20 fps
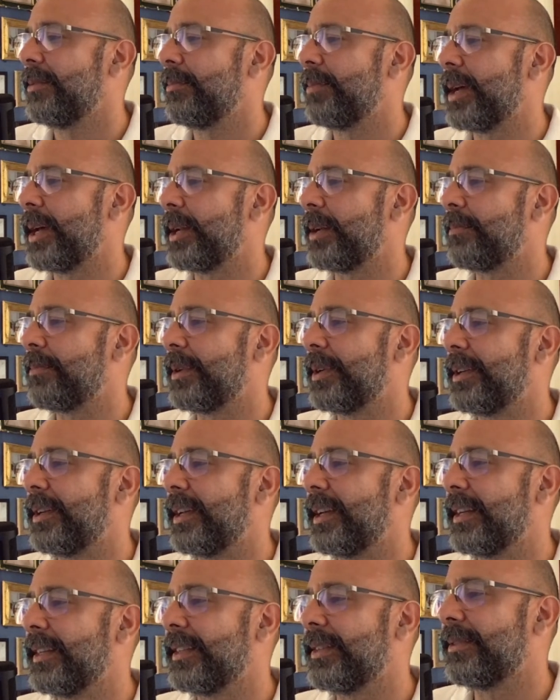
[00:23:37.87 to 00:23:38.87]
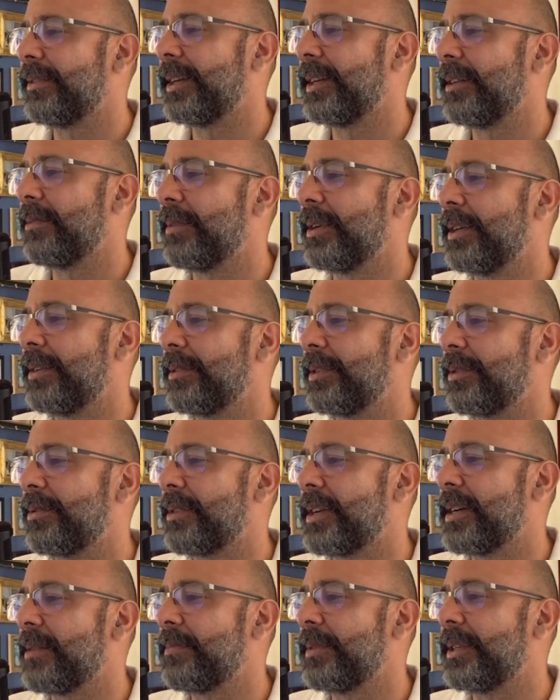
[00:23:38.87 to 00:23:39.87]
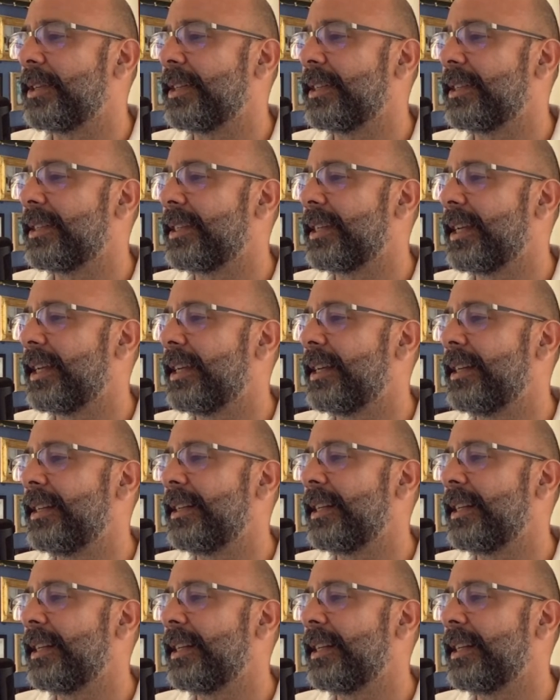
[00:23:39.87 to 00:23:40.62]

Panic Button has the right amount of scrappiness and